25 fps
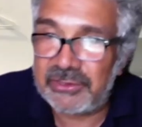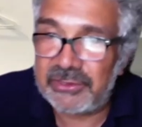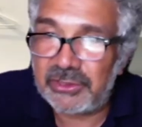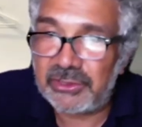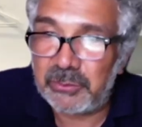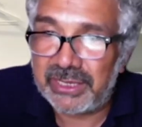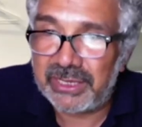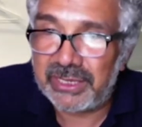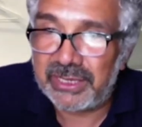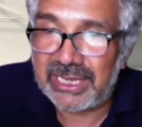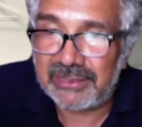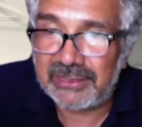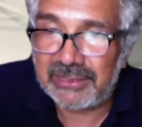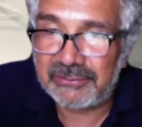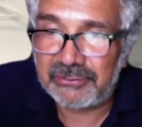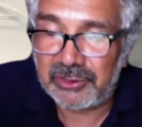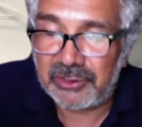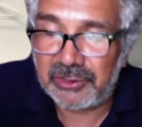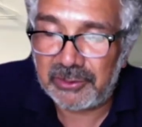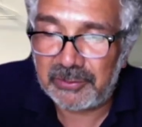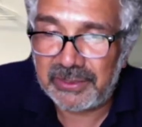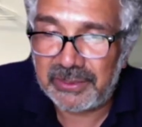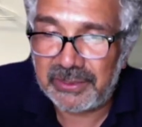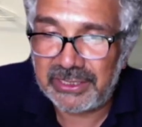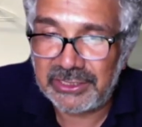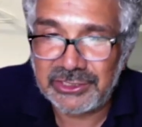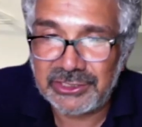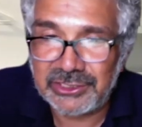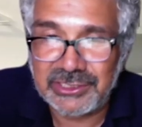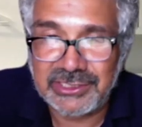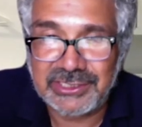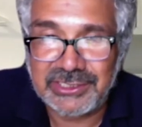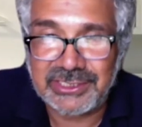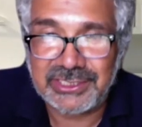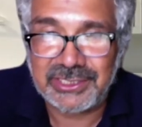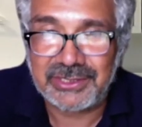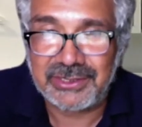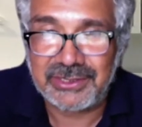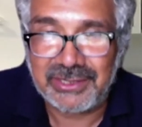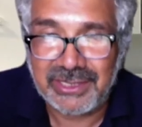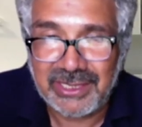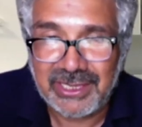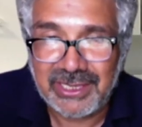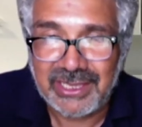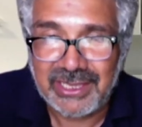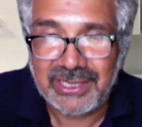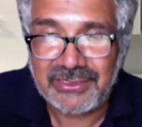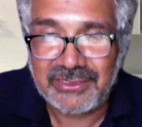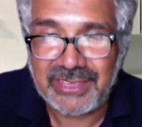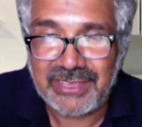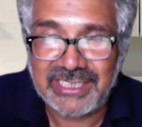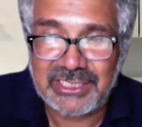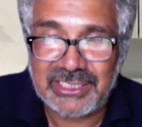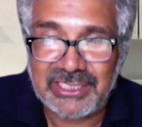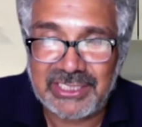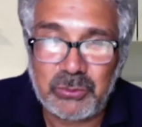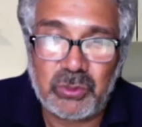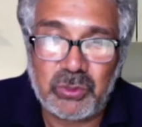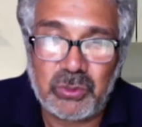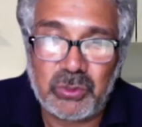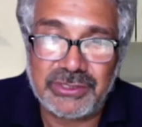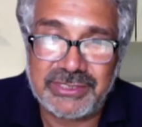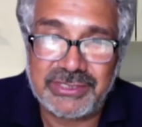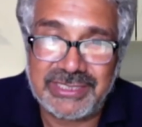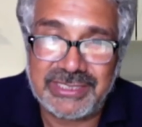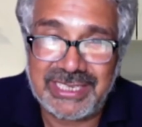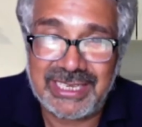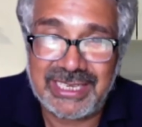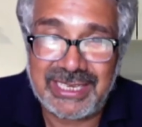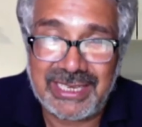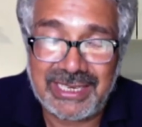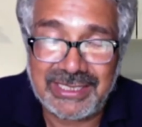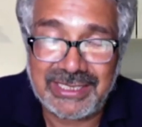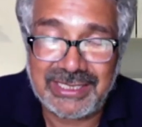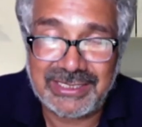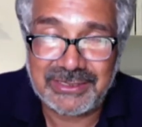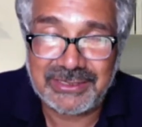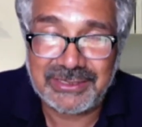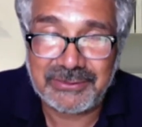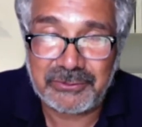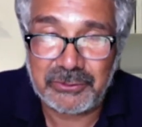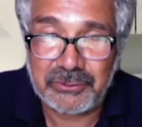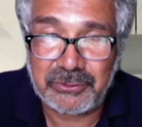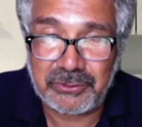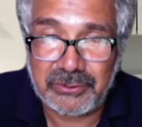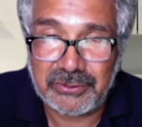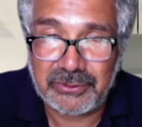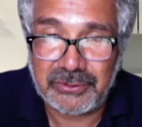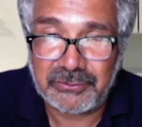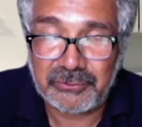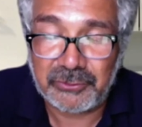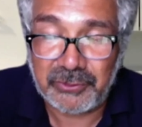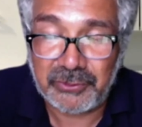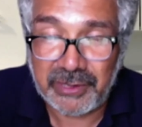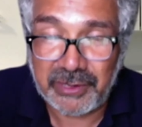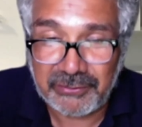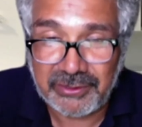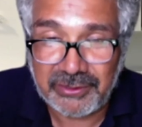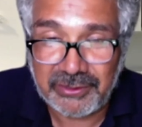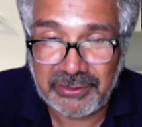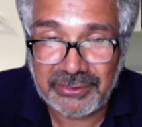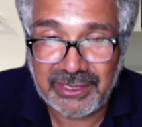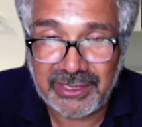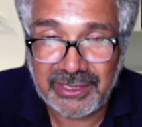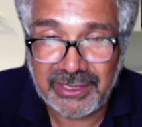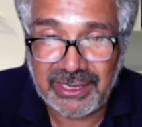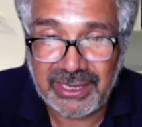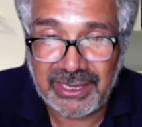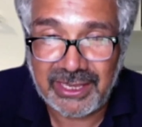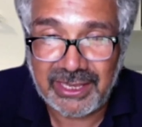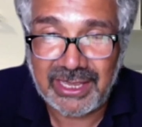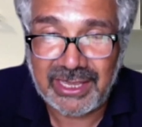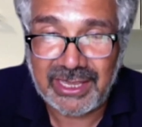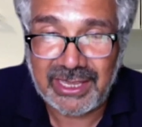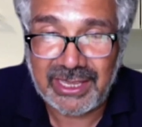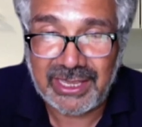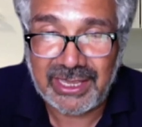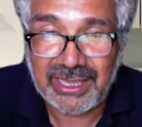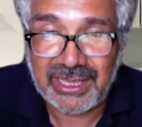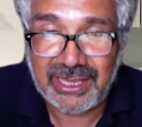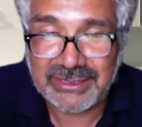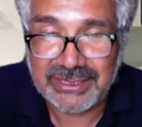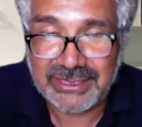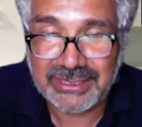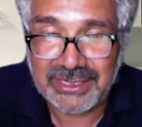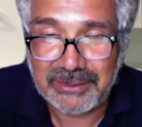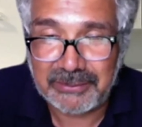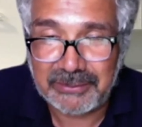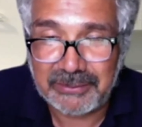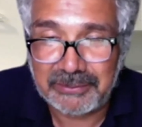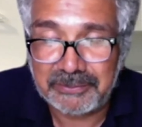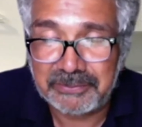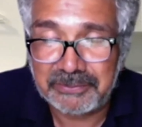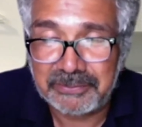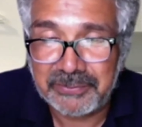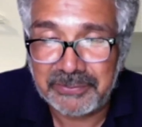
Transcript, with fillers: we can for our patients. So thank you once again, Alistair, for, for everything. And... Um,